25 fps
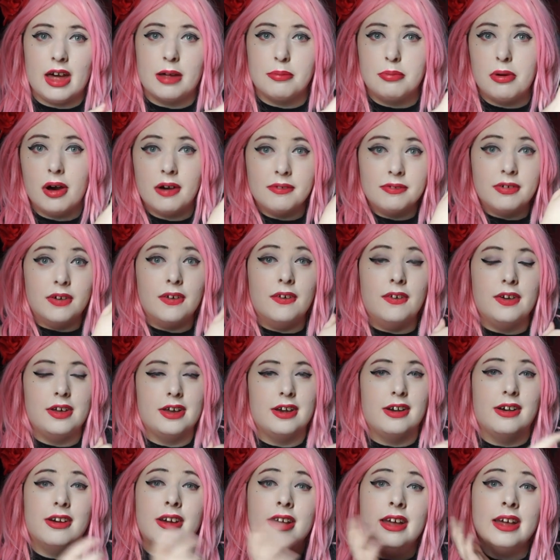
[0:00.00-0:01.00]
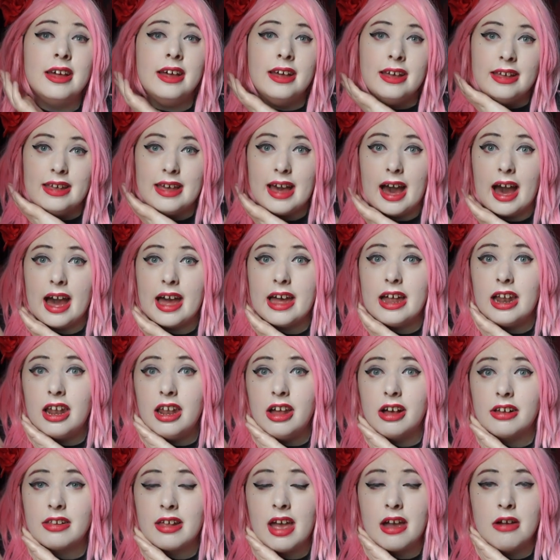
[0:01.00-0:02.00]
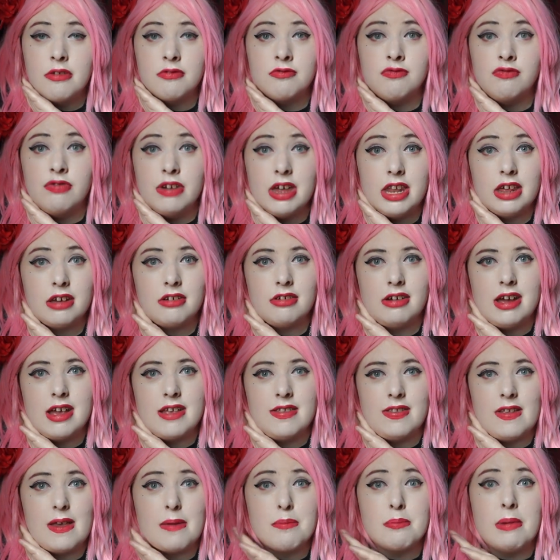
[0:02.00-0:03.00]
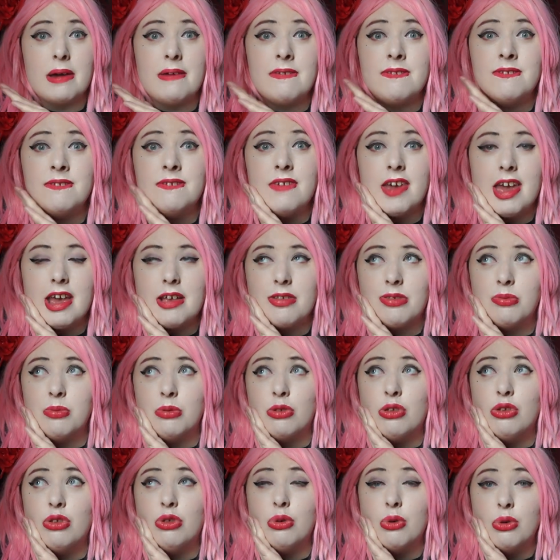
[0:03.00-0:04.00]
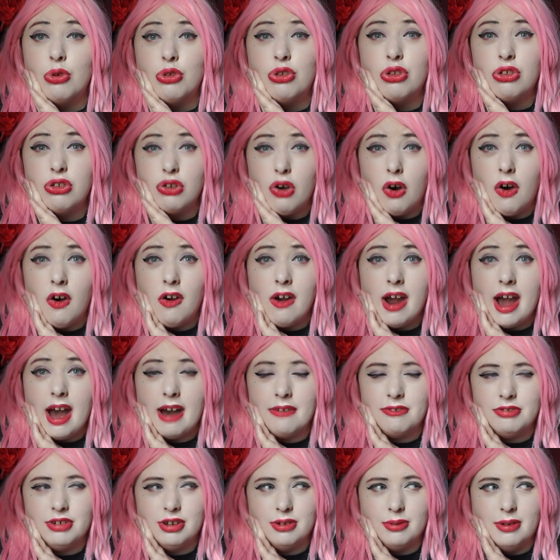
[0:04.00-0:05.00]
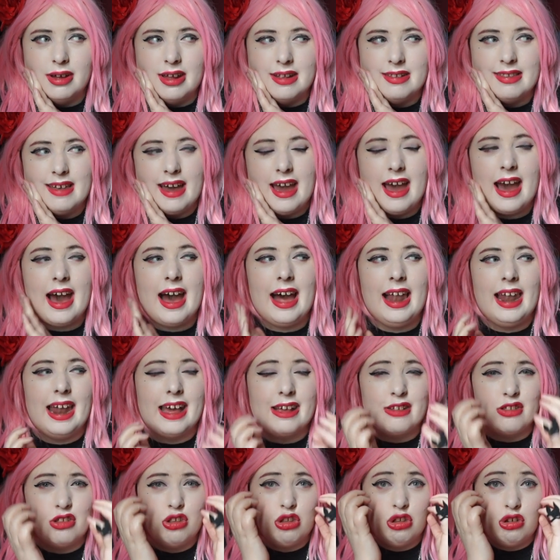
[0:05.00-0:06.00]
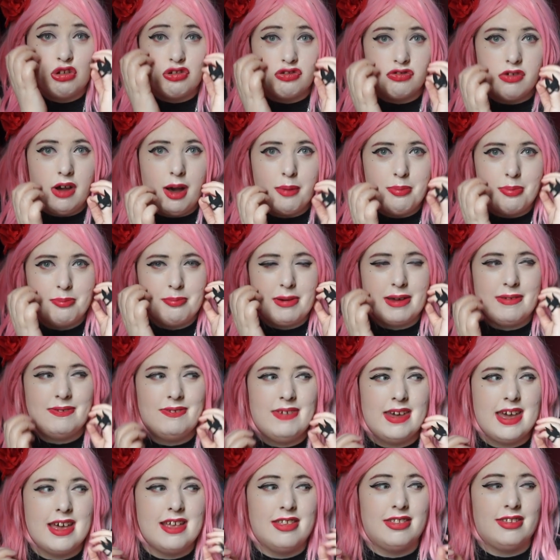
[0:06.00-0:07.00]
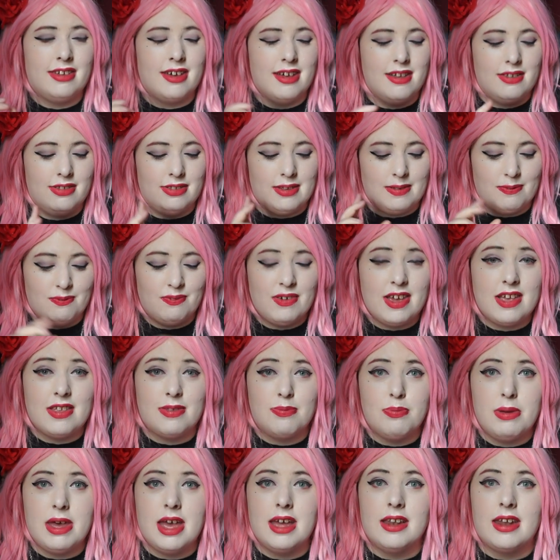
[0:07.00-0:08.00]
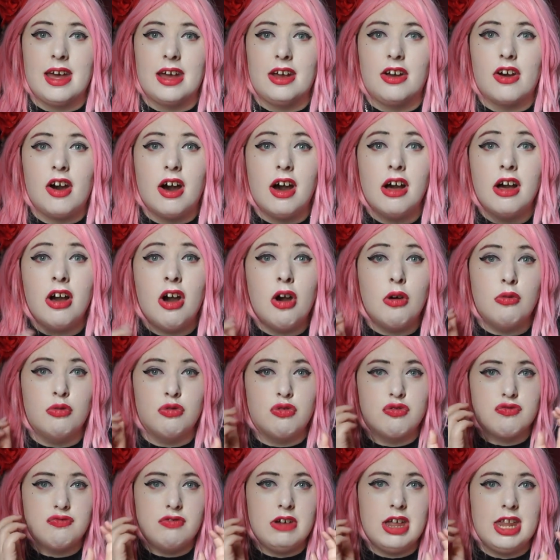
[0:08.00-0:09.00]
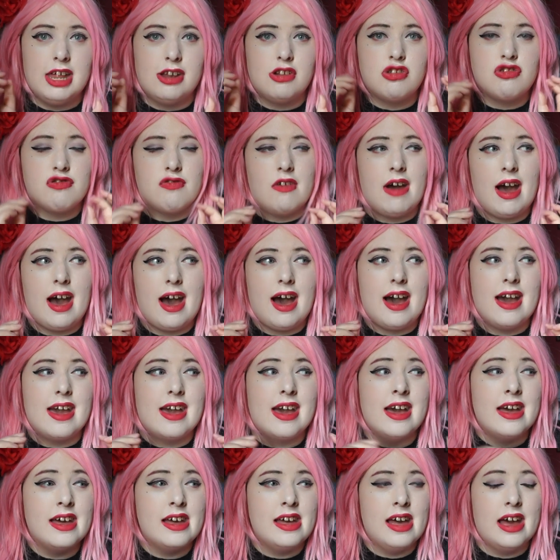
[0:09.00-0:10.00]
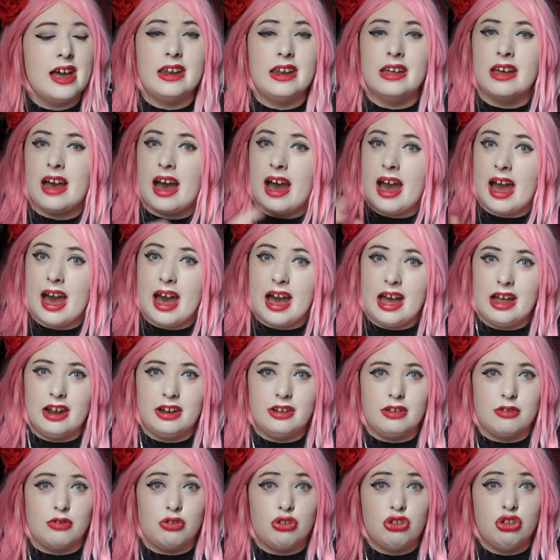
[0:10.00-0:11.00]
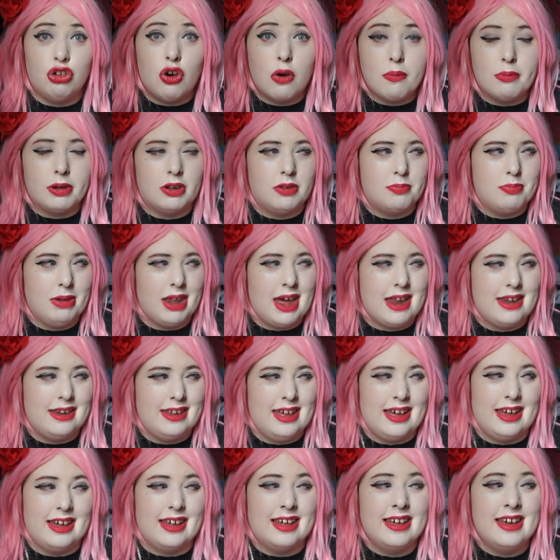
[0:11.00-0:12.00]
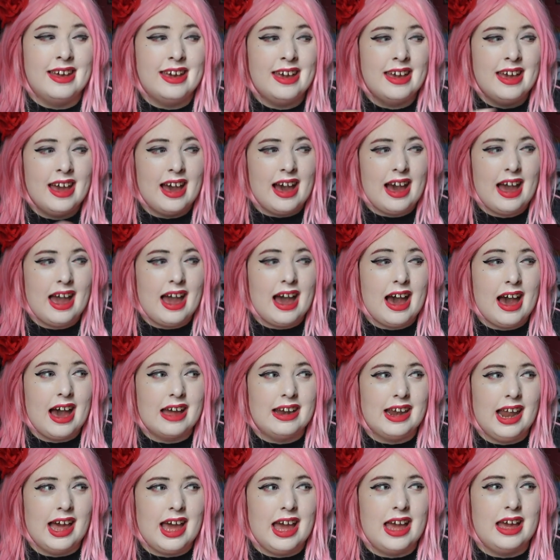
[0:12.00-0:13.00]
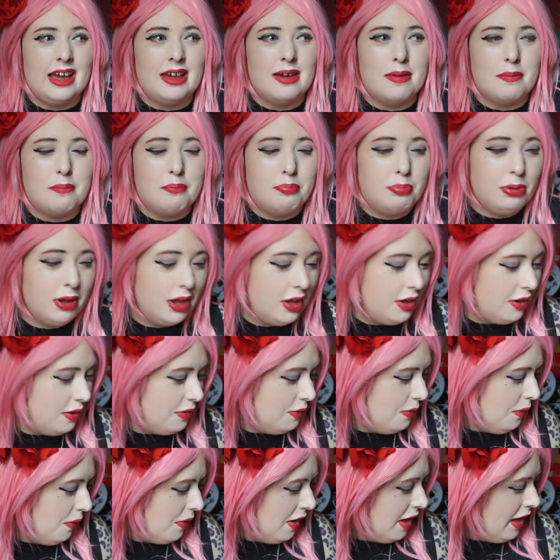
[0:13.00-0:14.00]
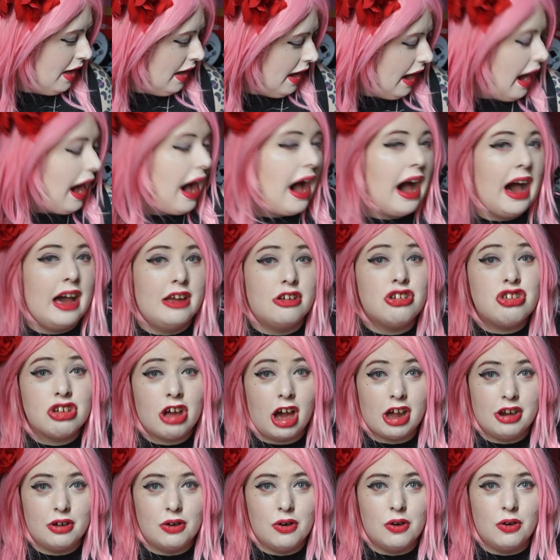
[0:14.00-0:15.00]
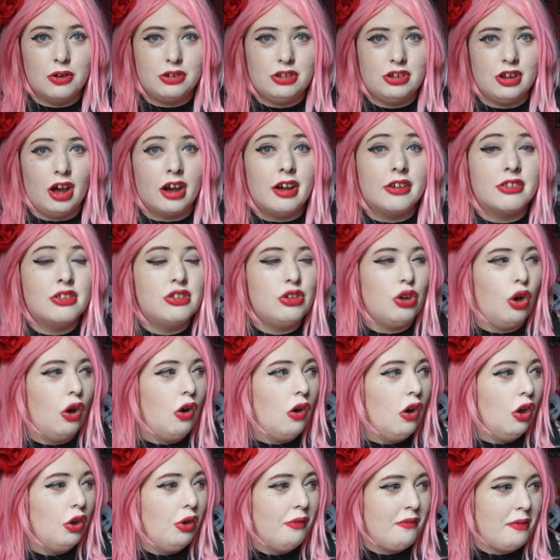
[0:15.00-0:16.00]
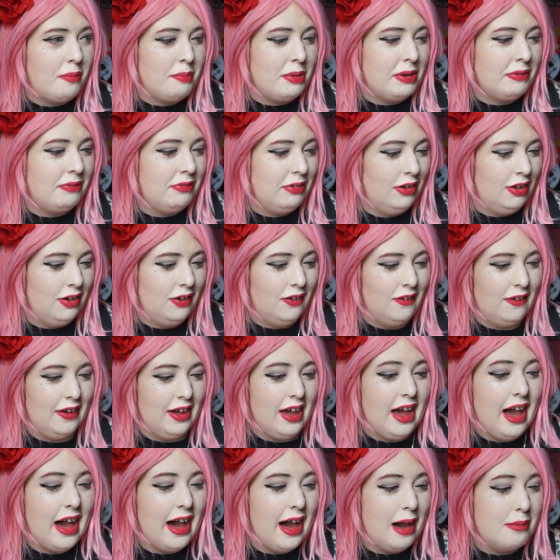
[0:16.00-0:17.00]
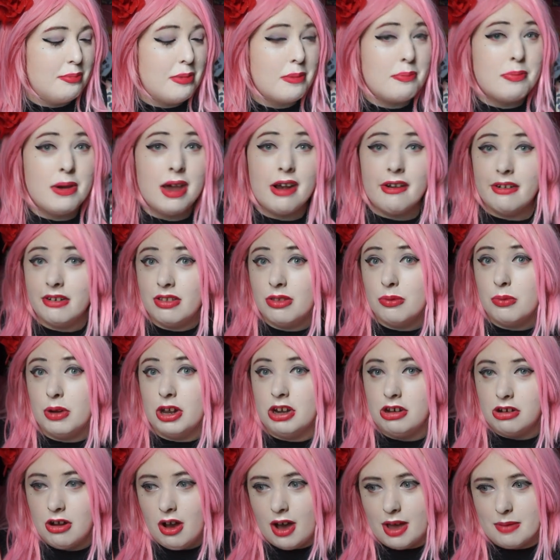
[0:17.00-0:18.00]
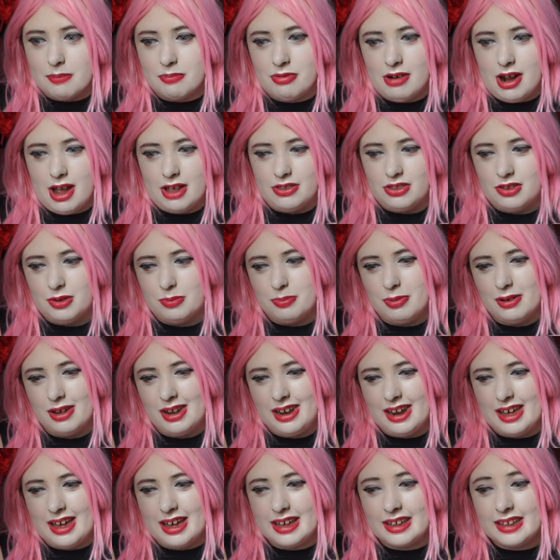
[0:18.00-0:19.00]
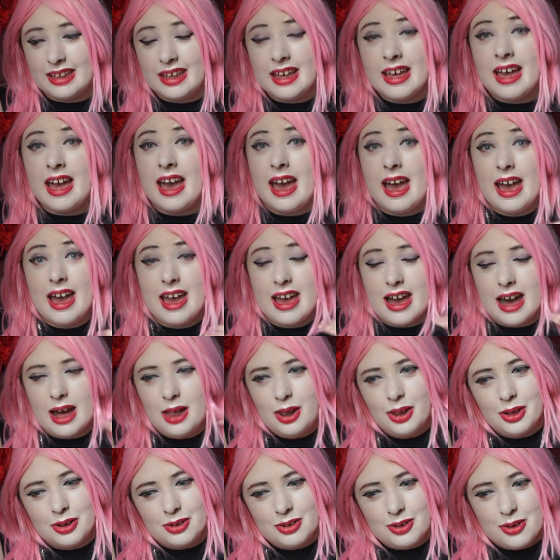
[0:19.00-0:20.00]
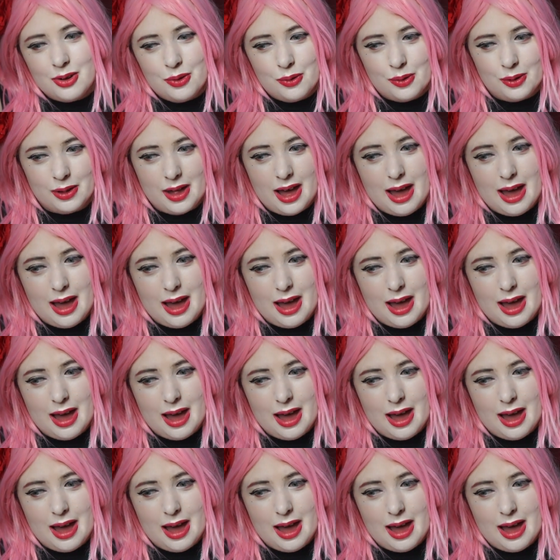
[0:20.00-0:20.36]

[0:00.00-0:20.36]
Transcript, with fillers: I'll put a photo here. Yeah, it looked really crazy. My face was so sore afterwards. I had to like scrub my face because this face paint I got was really dry. I had to do so much blending. I had like blue eyeshadow dust all over my floor. Uh, my parents were not impressed, but like, hey, I looked cool.